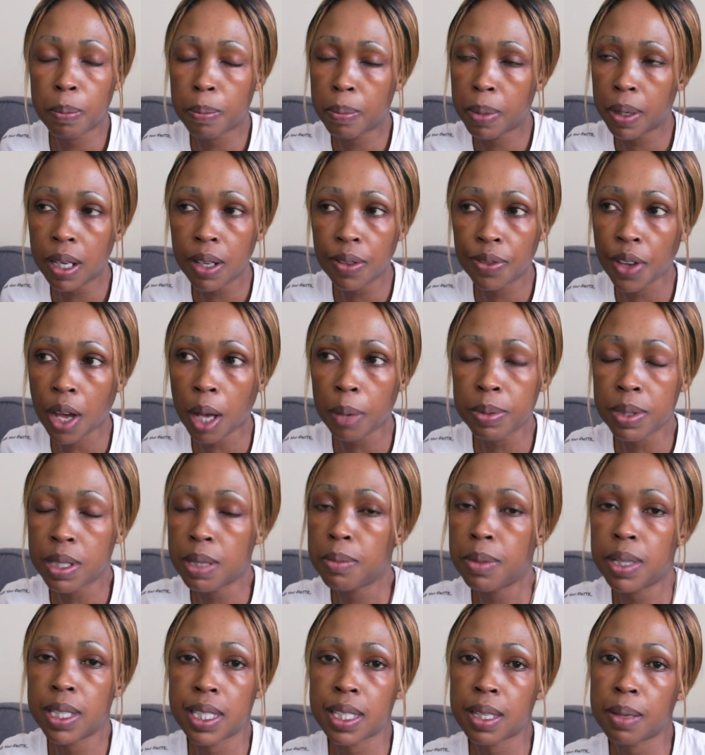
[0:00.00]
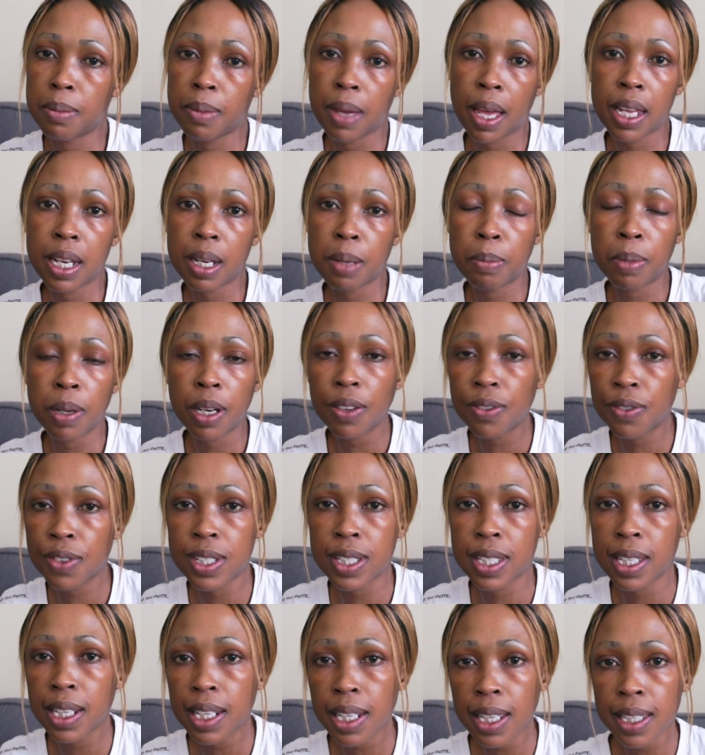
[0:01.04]
bit of optimism and a bit of
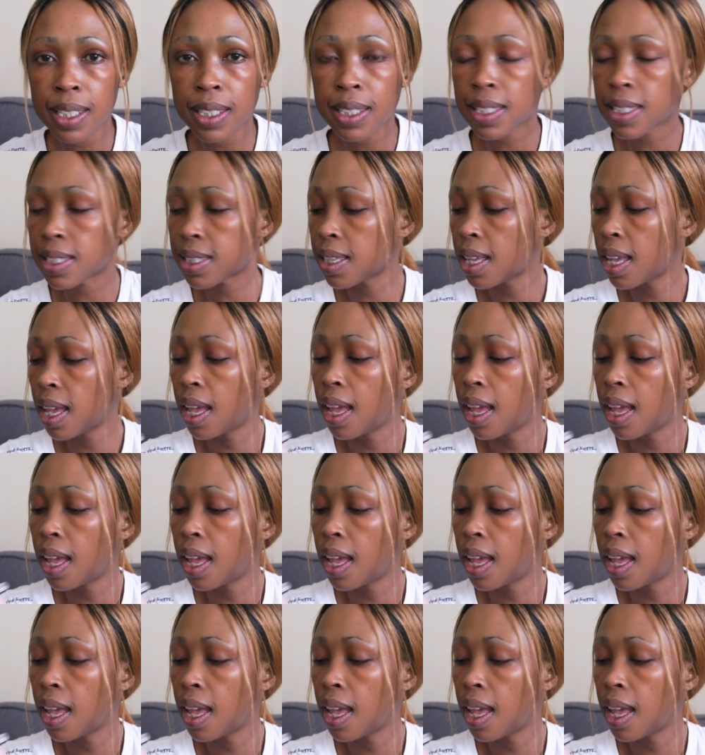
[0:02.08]
resilience.